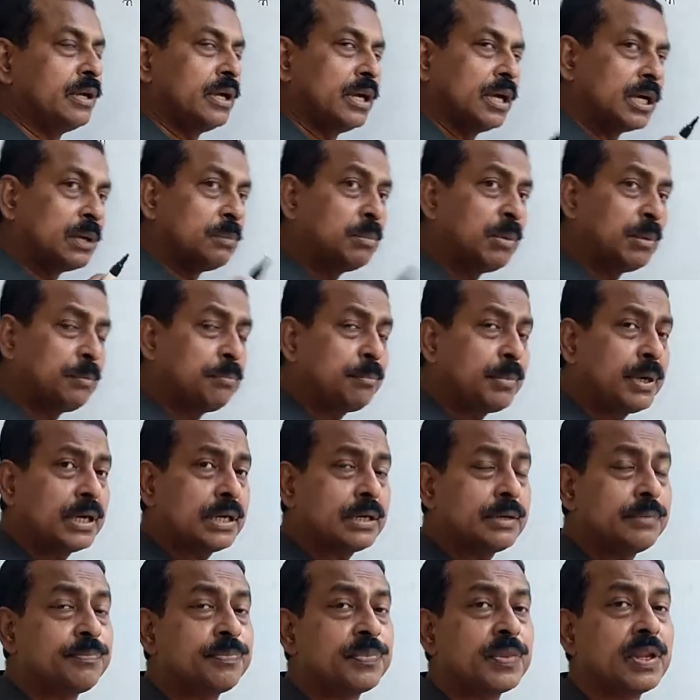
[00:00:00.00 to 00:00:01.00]
Remember
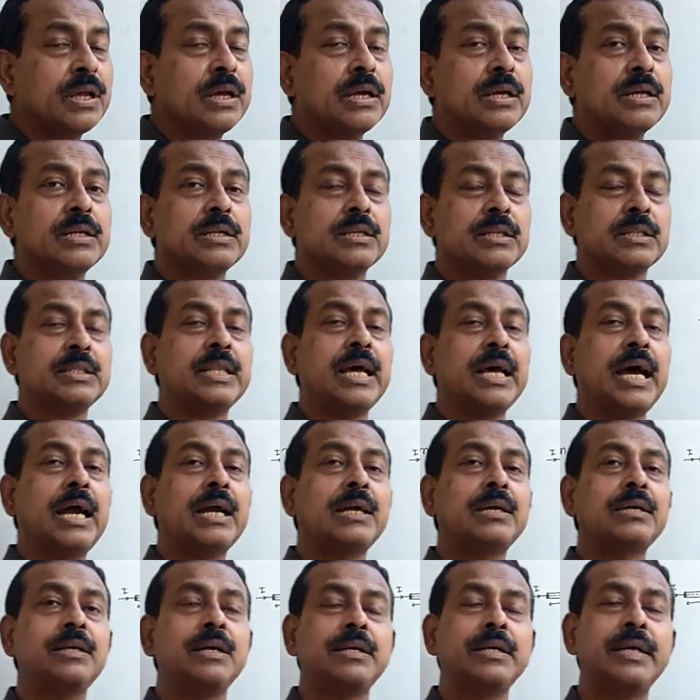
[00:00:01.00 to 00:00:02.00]

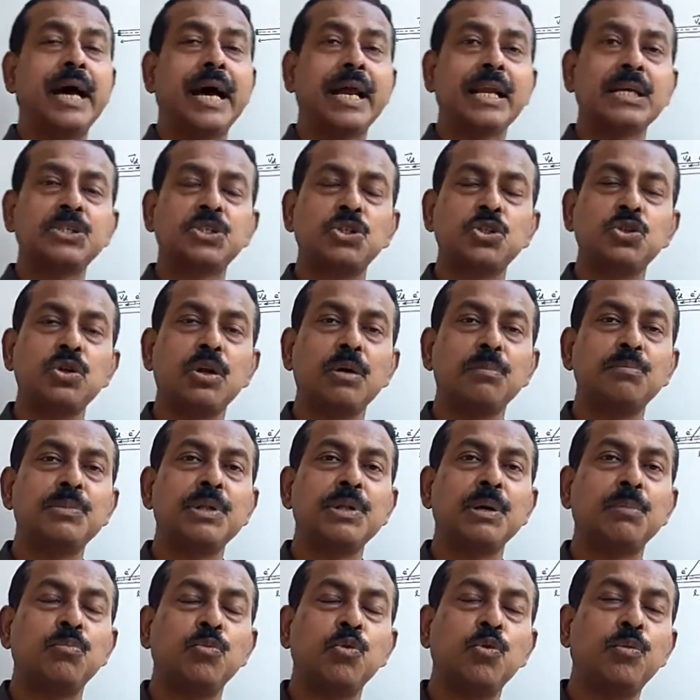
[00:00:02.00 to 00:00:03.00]
that the direction of the
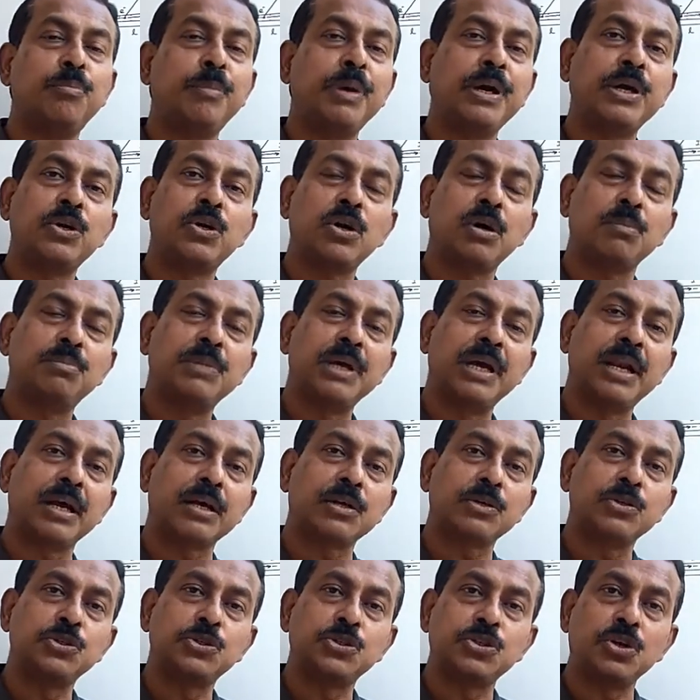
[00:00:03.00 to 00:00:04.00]
movement of the
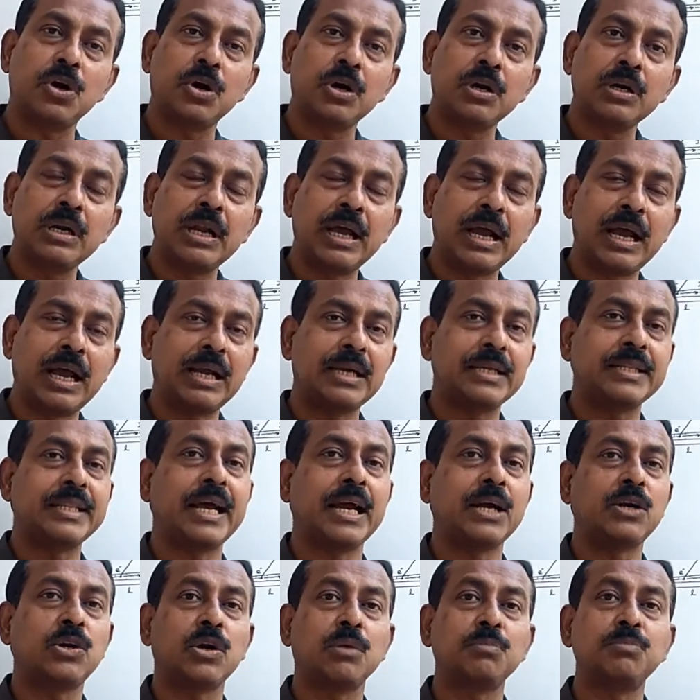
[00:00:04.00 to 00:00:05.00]
electron and
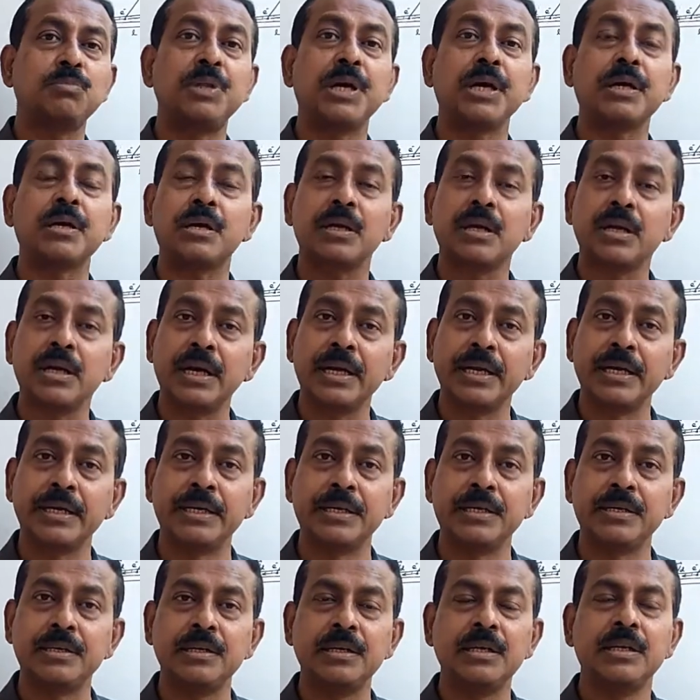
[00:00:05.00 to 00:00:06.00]
that of the
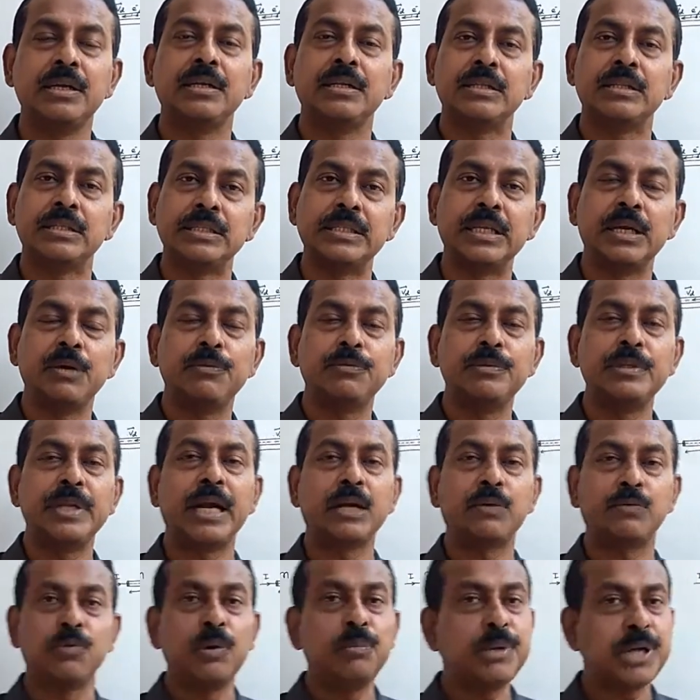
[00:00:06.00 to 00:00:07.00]
current, that
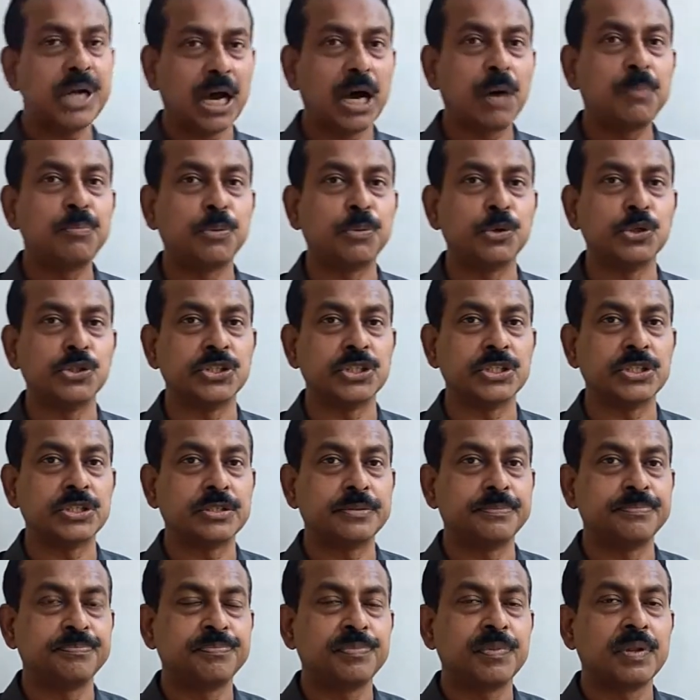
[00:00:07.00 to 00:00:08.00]
will be opposite,
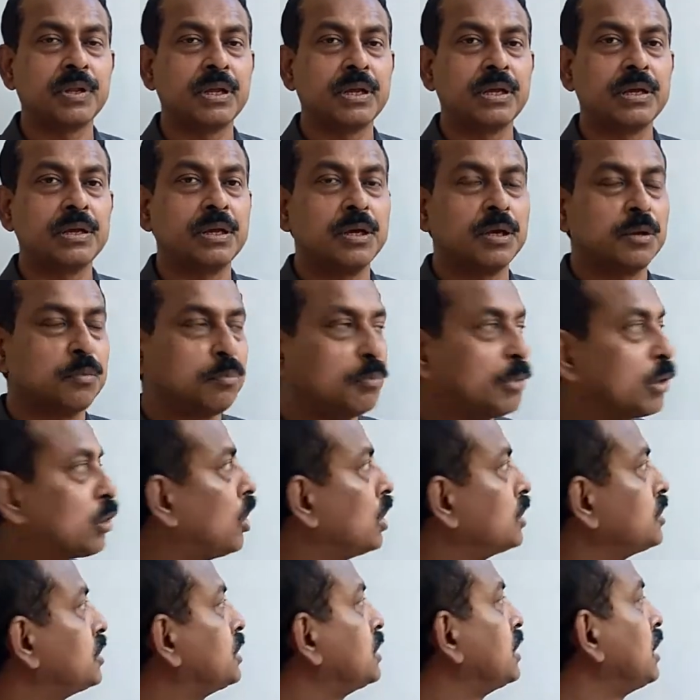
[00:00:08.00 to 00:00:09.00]

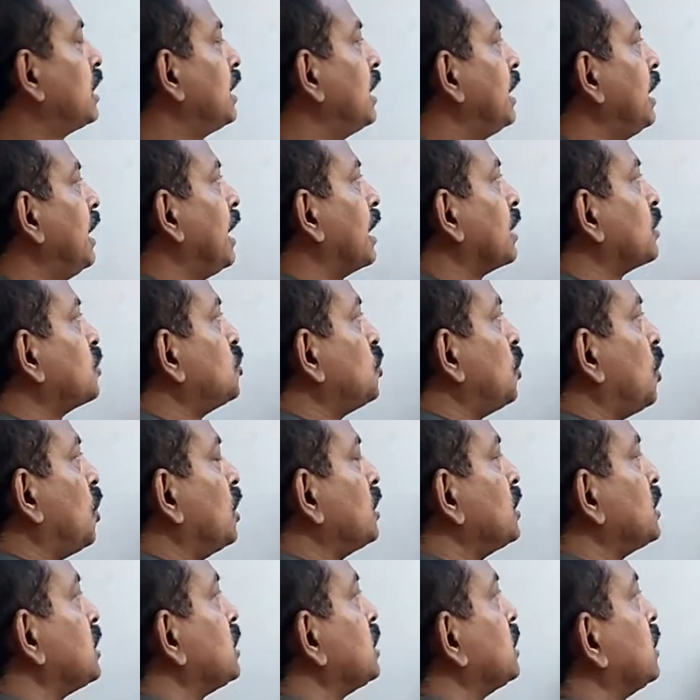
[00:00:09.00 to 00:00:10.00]
because
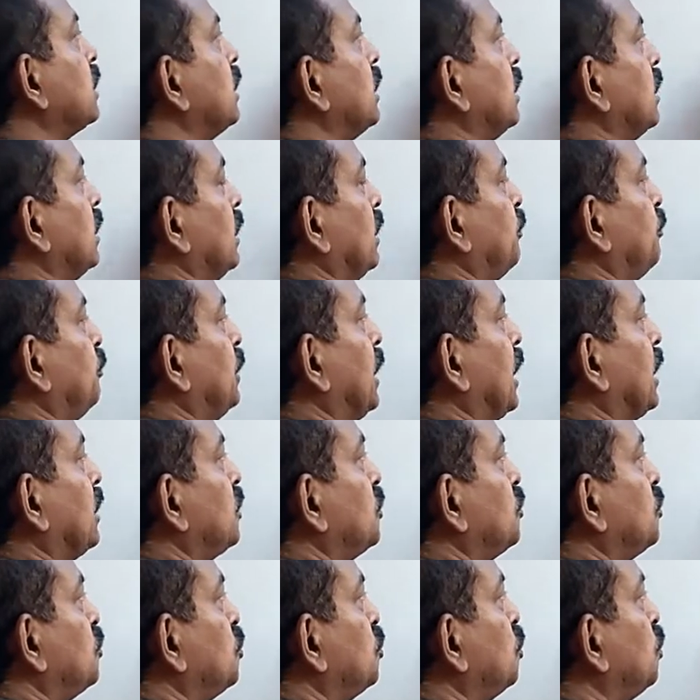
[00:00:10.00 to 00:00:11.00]
electrons, if we
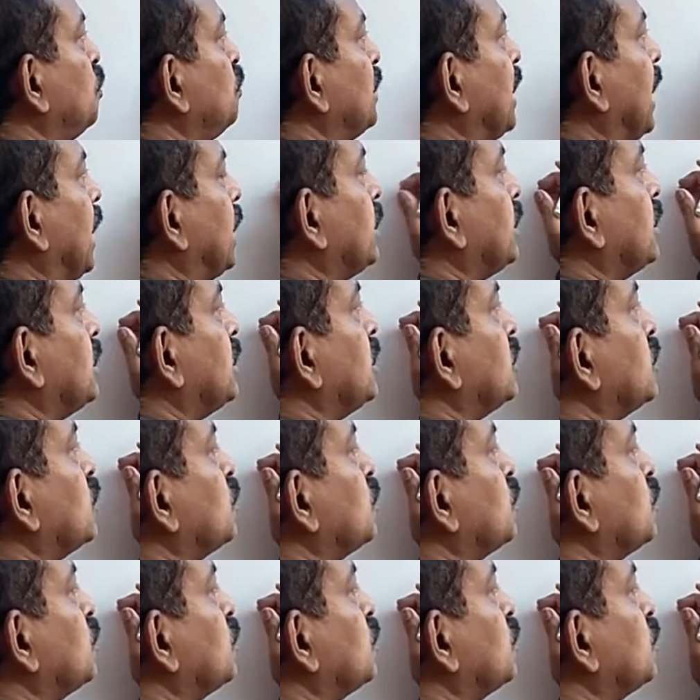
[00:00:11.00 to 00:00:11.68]
assume that it is